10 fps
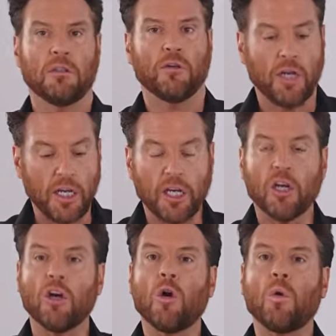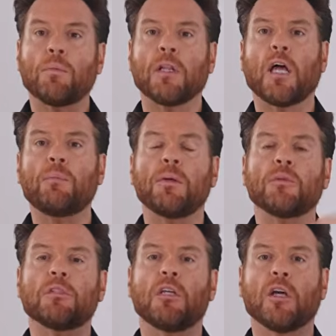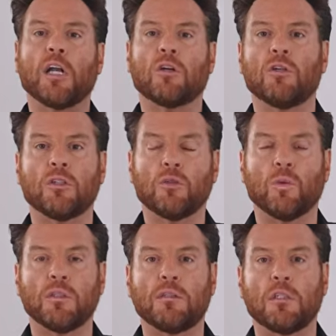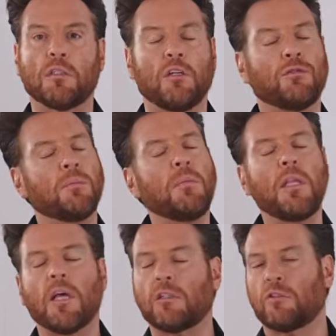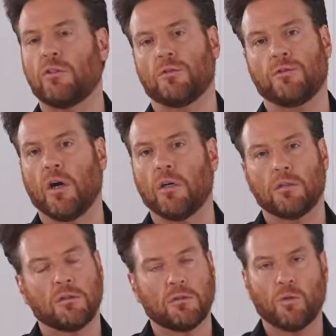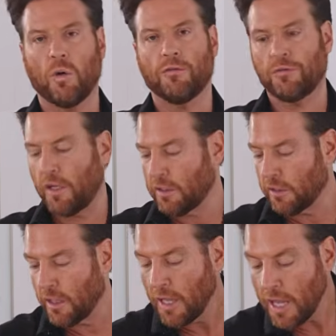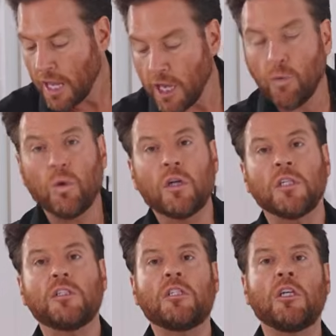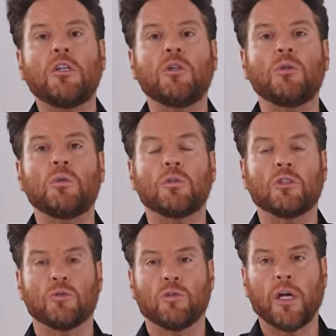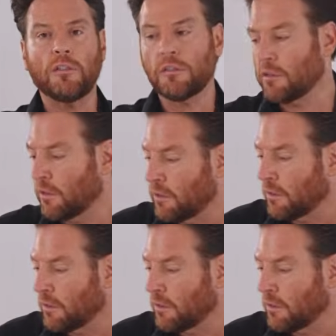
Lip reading: Right? And it can go up. A lot of people say you got to cook it to 160. For me, that's too far, quite frankly. It will continue to rest.